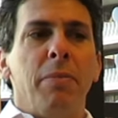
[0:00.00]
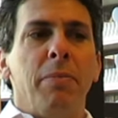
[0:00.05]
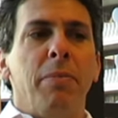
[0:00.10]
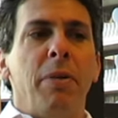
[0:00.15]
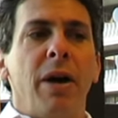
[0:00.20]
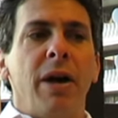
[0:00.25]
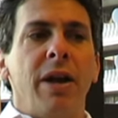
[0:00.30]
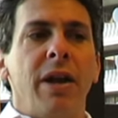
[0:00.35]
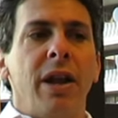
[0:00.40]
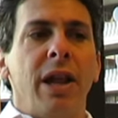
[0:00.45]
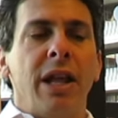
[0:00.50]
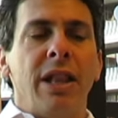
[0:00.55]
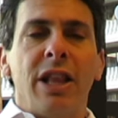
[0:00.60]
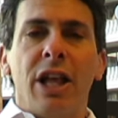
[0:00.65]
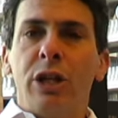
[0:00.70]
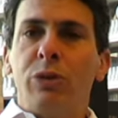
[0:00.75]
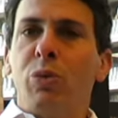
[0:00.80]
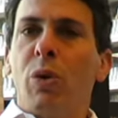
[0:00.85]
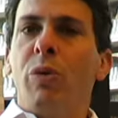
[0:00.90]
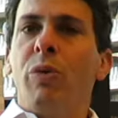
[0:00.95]
but
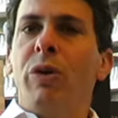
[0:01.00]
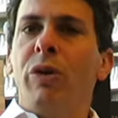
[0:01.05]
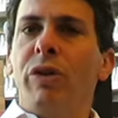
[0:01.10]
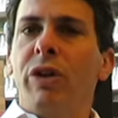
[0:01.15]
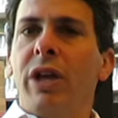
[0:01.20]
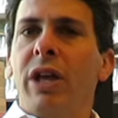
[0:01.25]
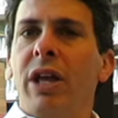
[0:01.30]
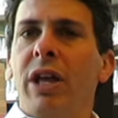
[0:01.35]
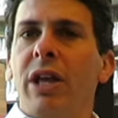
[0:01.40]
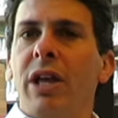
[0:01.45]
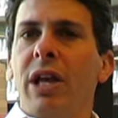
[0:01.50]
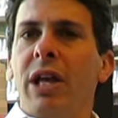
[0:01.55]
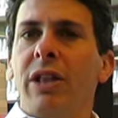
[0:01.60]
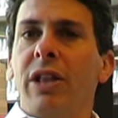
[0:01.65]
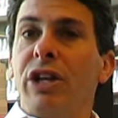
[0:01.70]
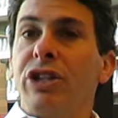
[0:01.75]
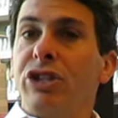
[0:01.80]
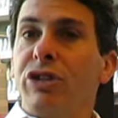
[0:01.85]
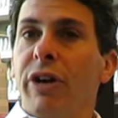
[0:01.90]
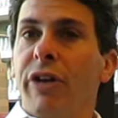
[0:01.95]
unless we're really,
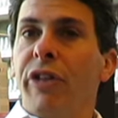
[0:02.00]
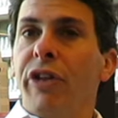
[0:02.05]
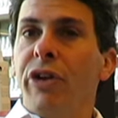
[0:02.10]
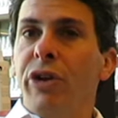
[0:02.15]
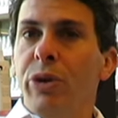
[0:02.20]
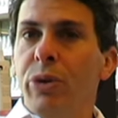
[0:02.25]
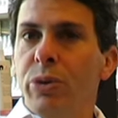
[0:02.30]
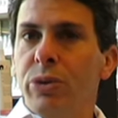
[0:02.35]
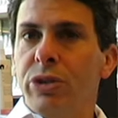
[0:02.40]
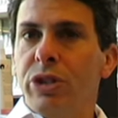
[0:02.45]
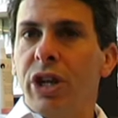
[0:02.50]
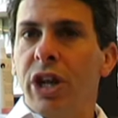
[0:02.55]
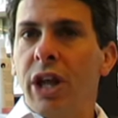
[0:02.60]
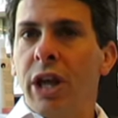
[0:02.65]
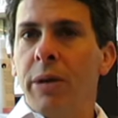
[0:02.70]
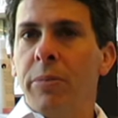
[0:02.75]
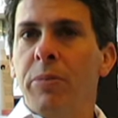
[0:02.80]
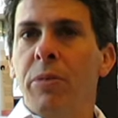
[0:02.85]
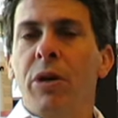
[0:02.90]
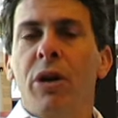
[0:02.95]
unless you're on the news
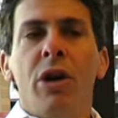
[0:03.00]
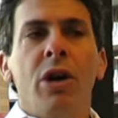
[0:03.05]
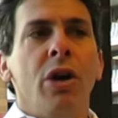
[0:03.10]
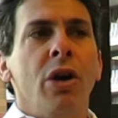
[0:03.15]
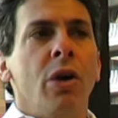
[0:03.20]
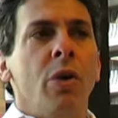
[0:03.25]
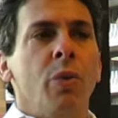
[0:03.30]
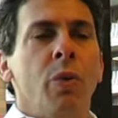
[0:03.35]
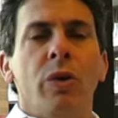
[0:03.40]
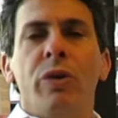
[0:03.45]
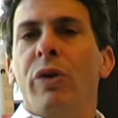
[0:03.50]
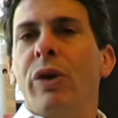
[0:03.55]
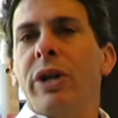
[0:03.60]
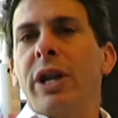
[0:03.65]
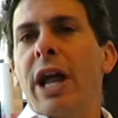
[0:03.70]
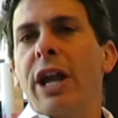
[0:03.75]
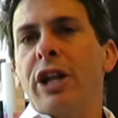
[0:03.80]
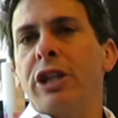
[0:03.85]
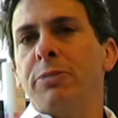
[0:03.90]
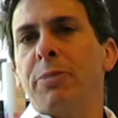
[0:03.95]
team, we're really
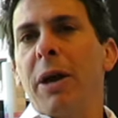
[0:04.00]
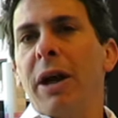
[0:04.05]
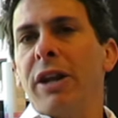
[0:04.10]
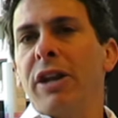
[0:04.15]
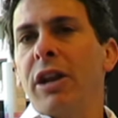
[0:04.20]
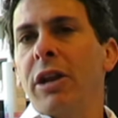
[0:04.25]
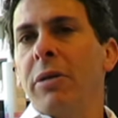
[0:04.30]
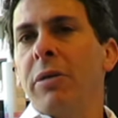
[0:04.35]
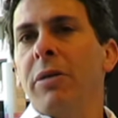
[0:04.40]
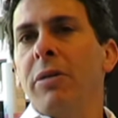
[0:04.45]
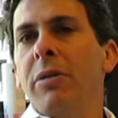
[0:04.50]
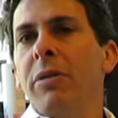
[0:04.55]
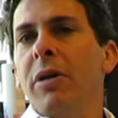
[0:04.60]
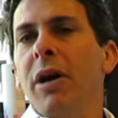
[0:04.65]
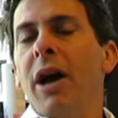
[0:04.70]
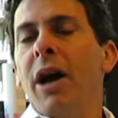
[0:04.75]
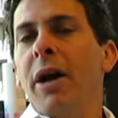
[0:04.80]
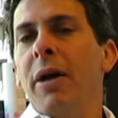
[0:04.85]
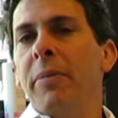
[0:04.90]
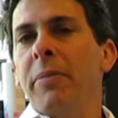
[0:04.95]
not expecting
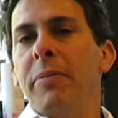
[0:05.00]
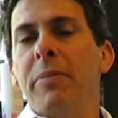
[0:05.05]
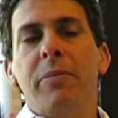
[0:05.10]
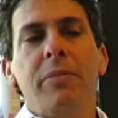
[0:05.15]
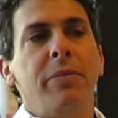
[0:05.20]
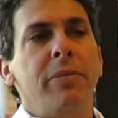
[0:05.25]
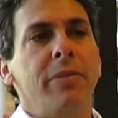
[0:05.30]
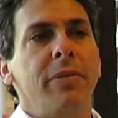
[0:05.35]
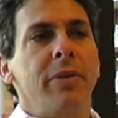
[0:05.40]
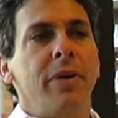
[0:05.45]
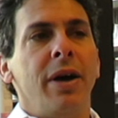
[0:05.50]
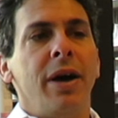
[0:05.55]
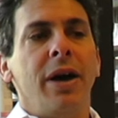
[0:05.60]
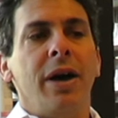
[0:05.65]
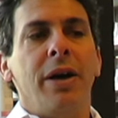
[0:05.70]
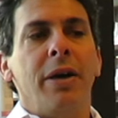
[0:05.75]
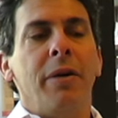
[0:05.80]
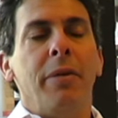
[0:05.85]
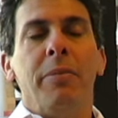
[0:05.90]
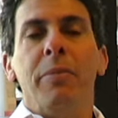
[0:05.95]
um,
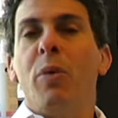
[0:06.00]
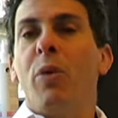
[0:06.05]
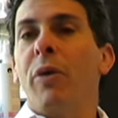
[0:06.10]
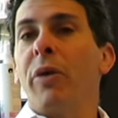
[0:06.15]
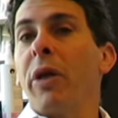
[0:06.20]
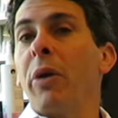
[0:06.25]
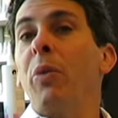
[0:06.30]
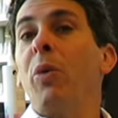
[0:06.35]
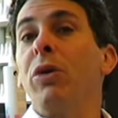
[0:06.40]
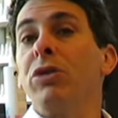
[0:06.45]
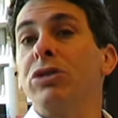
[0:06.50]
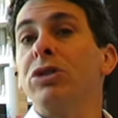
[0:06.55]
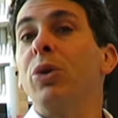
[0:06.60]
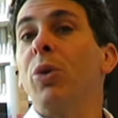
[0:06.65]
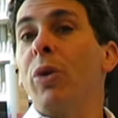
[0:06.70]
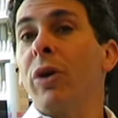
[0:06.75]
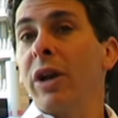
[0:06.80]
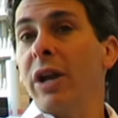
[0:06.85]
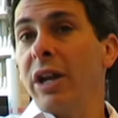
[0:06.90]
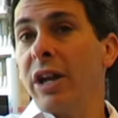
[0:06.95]
uh, more than one
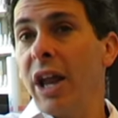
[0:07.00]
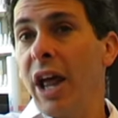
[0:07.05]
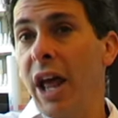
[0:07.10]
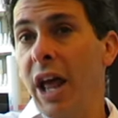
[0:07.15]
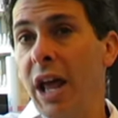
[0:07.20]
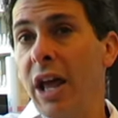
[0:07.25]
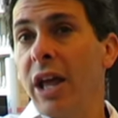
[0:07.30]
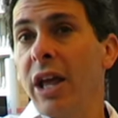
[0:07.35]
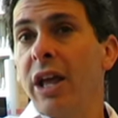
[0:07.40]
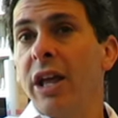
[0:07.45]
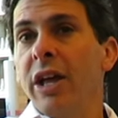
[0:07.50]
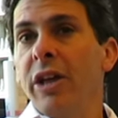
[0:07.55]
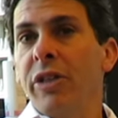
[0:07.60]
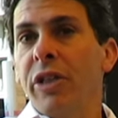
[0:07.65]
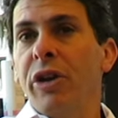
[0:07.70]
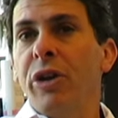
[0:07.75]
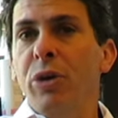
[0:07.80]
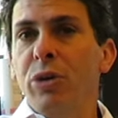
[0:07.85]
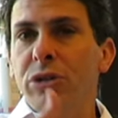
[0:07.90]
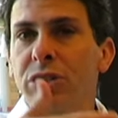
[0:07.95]
story a day. Mm-hmm.
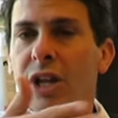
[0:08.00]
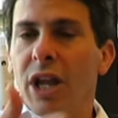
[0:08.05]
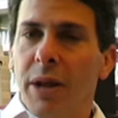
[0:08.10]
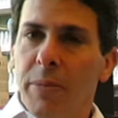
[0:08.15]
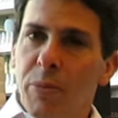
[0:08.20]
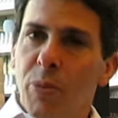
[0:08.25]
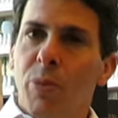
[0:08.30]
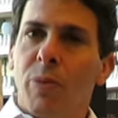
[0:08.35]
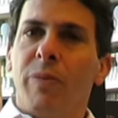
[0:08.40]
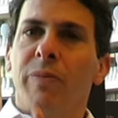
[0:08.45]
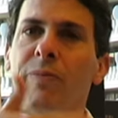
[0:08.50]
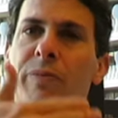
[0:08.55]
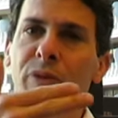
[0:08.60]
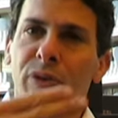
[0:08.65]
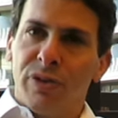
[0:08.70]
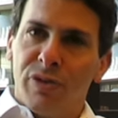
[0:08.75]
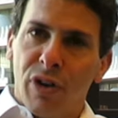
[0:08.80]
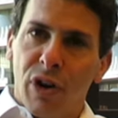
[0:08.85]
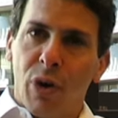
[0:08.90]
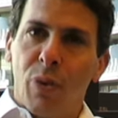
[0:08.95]
The news team
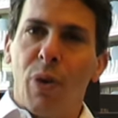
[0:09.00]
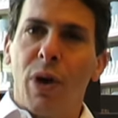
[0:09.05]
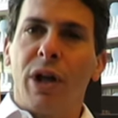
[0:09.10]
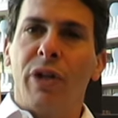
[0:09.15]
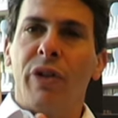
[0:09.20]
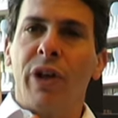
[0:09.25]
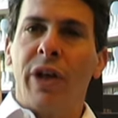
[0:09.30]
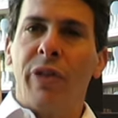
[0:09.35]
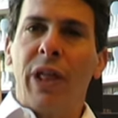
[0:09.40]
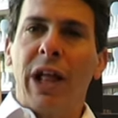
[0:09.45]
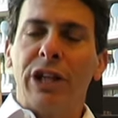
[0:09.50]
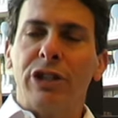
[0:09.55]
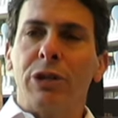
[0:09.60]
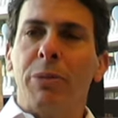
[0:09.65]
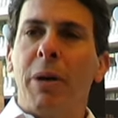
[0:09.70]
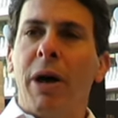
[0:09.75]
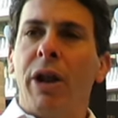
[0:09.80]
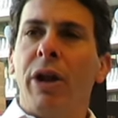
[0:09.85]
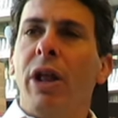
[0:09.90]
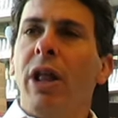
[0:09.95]
moves very quickly, and that's
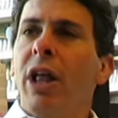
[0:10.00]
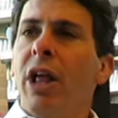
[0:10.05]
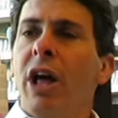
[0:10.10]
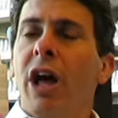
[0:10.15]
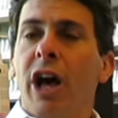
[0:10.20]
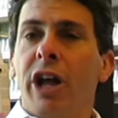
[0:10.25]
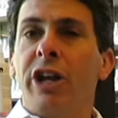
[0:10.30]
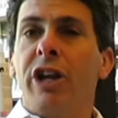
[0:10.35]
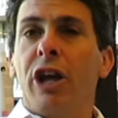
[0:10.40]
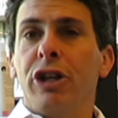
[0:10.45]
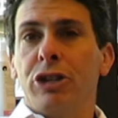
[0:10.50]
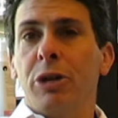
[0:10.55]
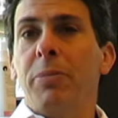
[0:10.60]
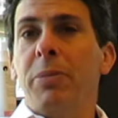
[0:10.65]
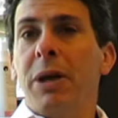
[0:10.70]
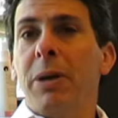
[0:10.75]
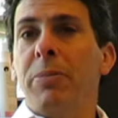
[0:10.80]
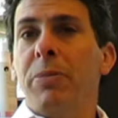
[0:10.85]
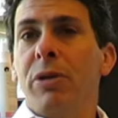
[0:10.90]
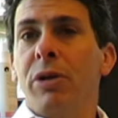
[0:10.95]
about a dozen
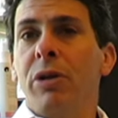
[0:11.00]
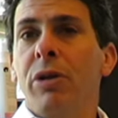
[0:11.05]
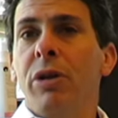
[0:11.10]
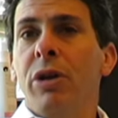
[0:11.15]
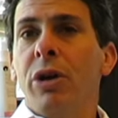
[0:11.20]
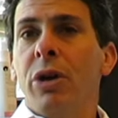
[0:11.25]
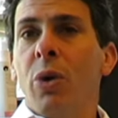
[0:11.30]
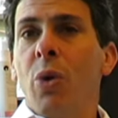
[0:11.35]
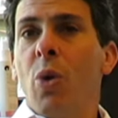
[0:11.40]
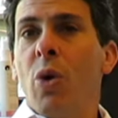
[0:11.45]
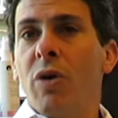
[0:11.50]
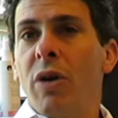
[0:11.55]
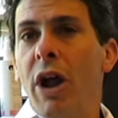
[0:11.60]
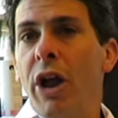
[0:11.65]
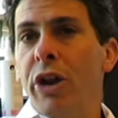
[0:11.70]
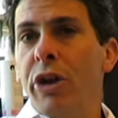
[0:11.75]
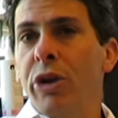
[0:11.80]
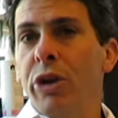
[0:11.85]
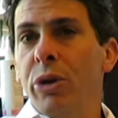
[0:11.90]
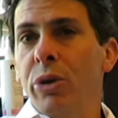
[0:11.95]
people who are
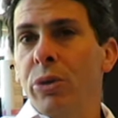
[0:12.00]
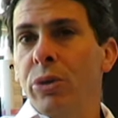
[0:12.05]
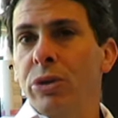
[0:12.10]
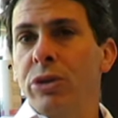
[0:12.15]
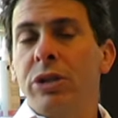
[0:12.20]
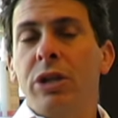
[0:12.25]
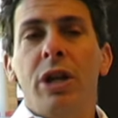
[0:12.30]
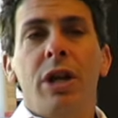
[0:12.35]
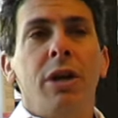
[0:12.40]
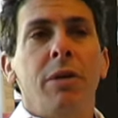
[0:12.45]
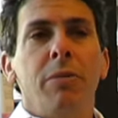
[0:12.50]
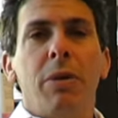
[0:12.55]
on news.